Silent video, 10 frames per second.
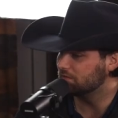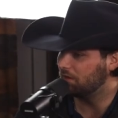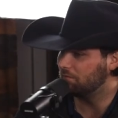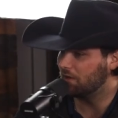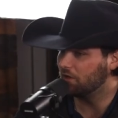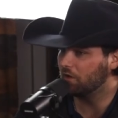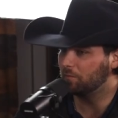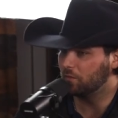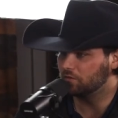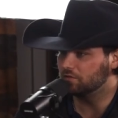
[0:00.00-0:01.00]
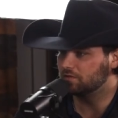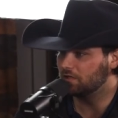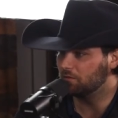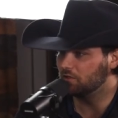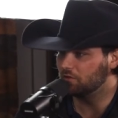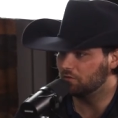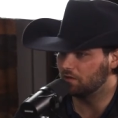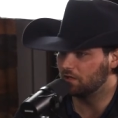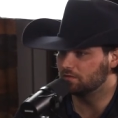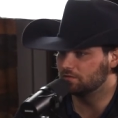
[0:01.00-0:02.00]
So I, oh, yeah. My grandpa used to tell me two
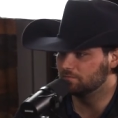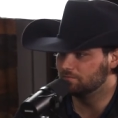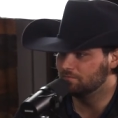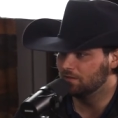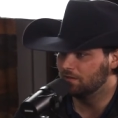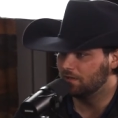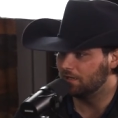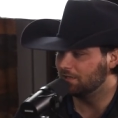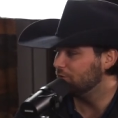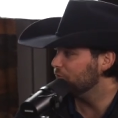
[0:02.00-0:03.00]
things, and then